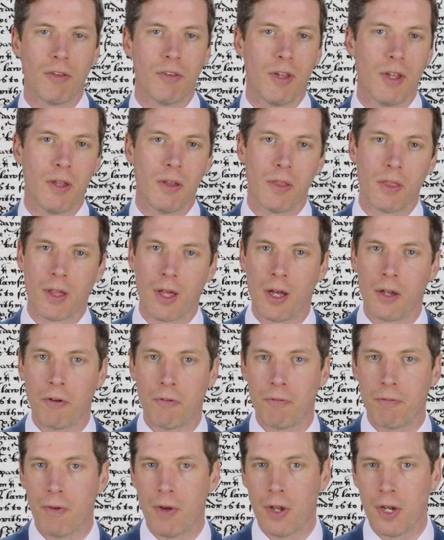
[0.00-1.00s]
see the kind of
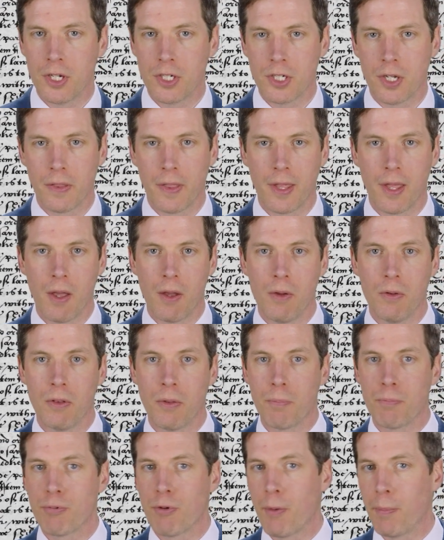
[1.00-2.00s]
furniture they owned, the
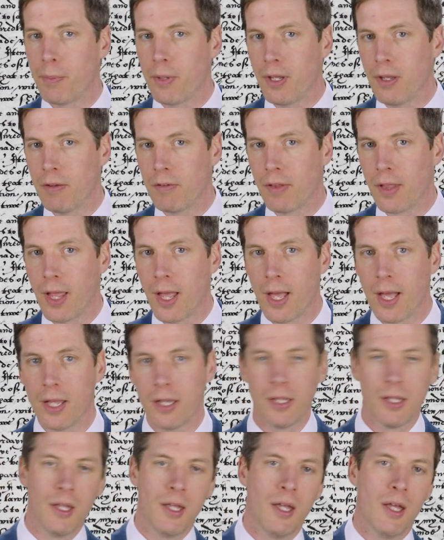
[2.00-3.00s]
properties they
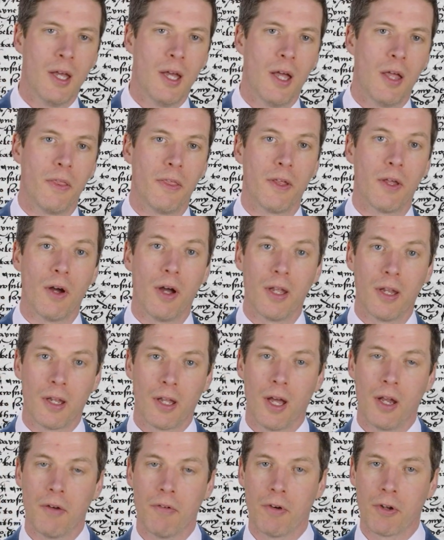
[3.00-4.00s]
had, the
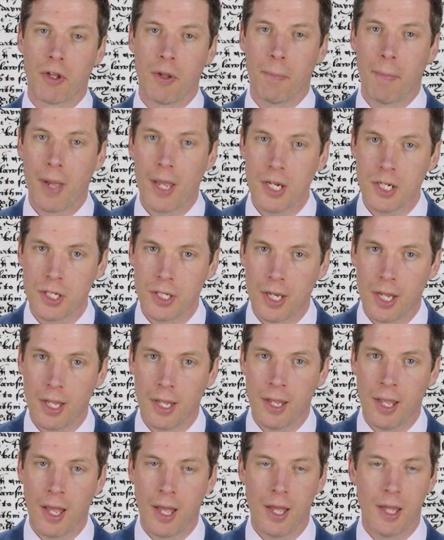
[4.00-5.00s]
kind of occupation they
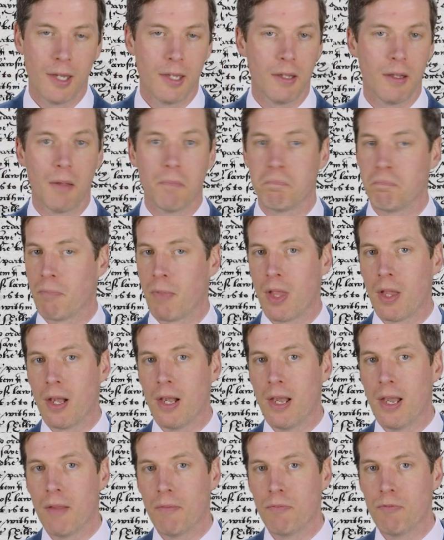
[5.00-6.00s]
had,
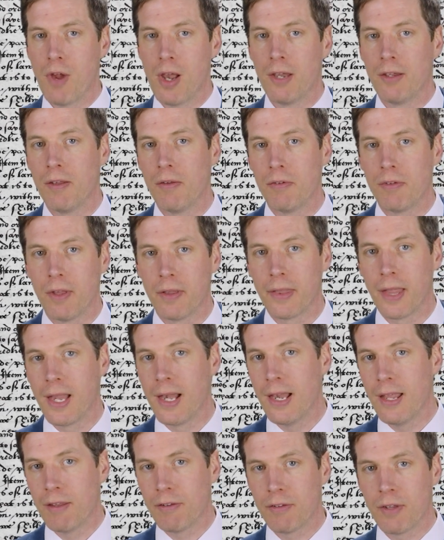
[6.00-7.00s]
relatives that they
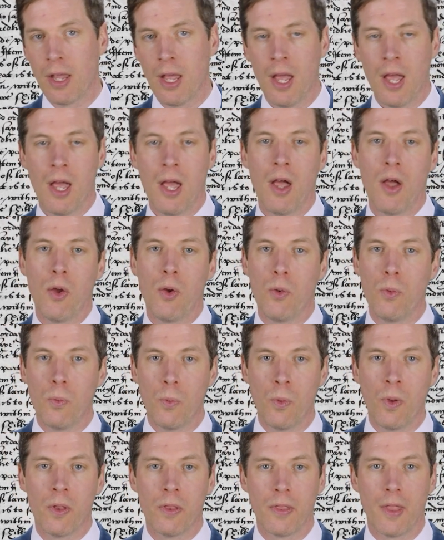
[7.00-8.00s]
list,
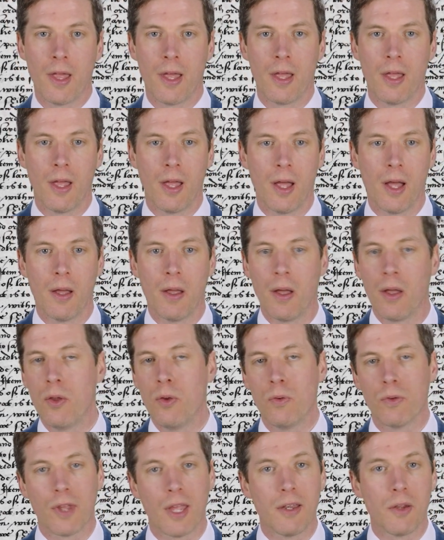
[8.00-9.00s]

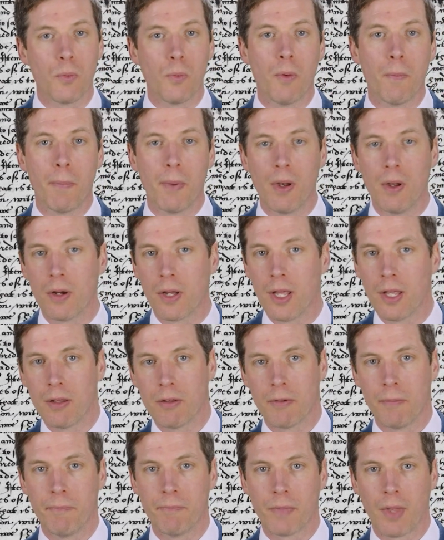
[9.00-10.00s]
who's getting what
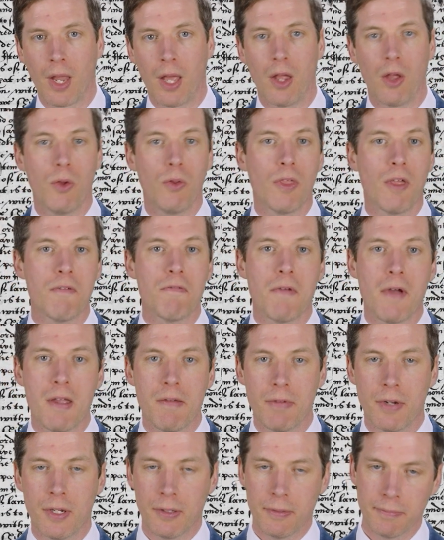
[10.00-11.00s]
belongings, who they
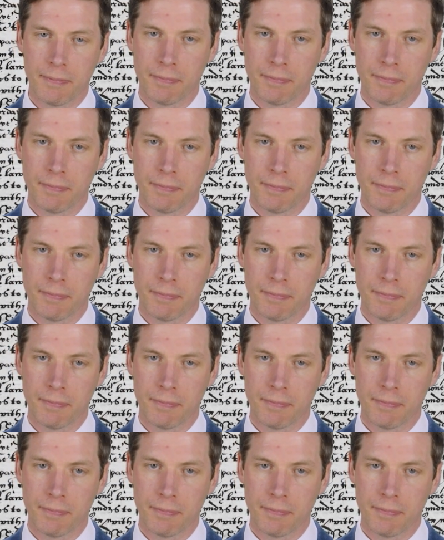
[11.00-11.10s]
favoured.